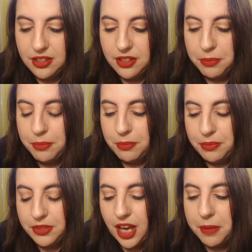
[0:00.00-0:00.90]
the
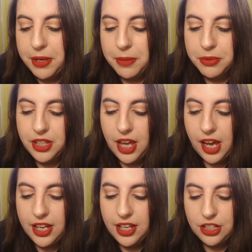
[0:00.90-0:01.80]
top opera that
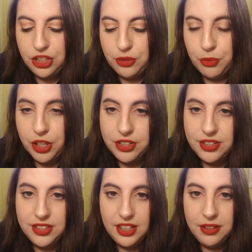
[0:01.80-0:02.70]
I actually want to
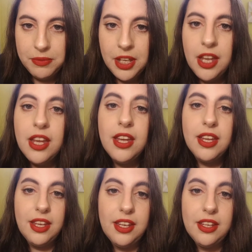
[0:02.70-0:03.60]
see
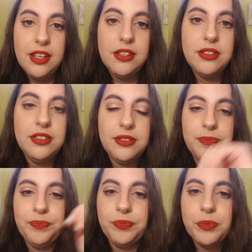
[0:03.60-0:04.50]
is
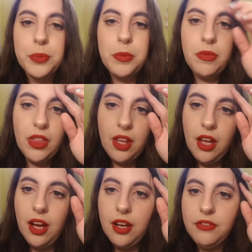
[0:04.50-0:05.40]

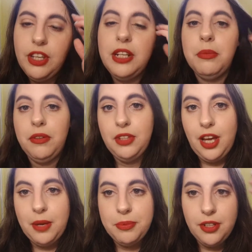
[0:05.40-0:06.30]
uh, Phantom of the
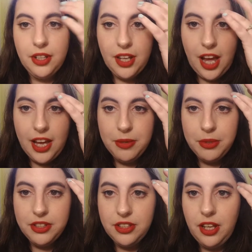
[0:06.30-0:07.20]
Opera. I
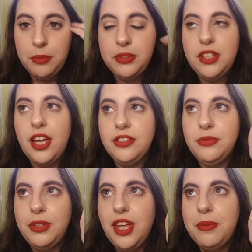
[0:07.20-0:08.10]
was obsessed
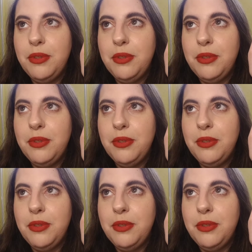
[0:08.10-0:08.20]
with that